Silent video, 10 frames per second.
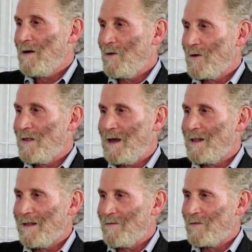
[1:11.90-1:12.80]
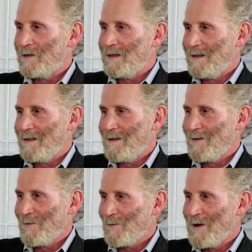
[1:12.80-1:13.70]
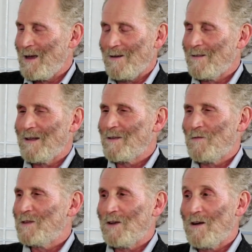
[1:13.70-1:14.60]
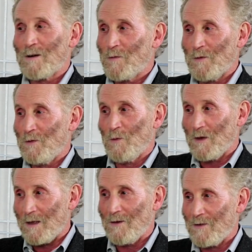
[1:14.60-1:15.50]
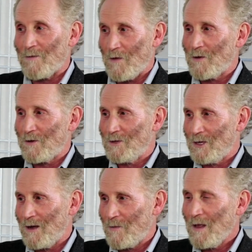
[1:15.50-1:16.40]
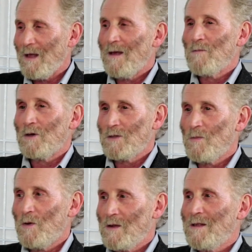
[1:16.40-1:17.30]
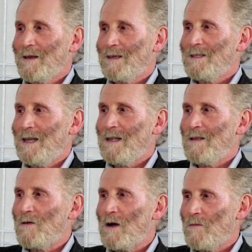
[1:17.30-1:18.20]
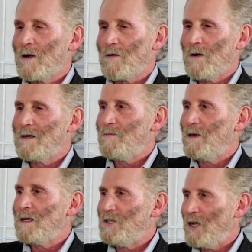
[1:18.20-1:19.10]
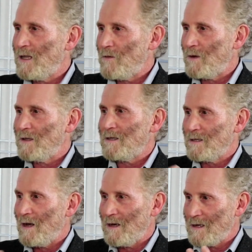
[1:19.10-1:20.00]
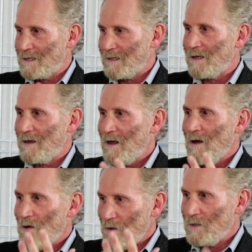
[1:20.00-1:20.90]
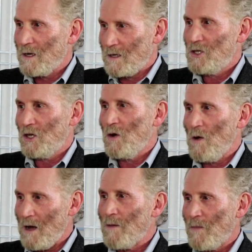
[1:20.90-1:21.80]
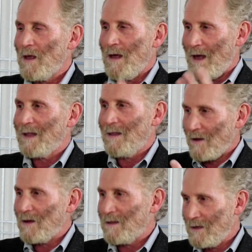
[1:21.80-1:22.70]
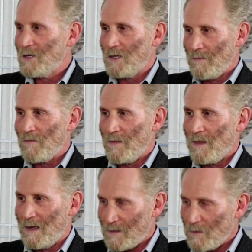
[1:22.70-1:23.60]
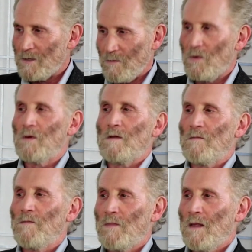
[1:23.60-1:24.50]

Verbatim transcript: or that your hair ph- looked fabulous. Right, or that the photographer is really good in Photoshop. Mm-hmm. Most important thing is that you come across being genuine. This is honestly who's going to show up at the audition. That's what's important.